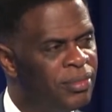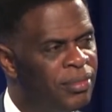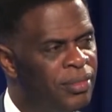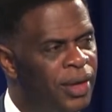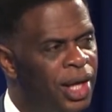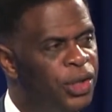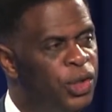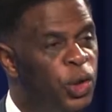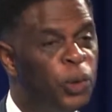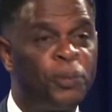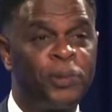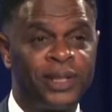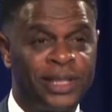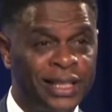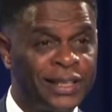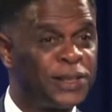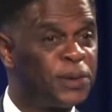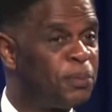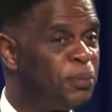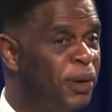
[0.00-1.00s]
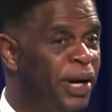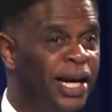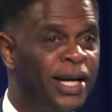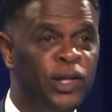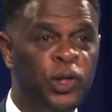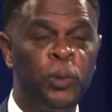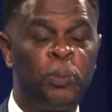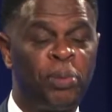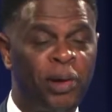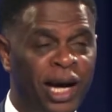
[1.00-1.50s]
And you
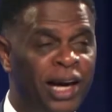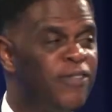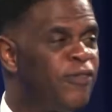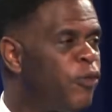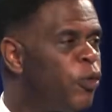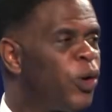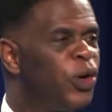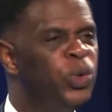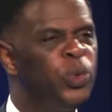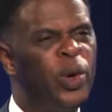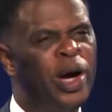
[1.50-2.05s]
participate, you pay for it,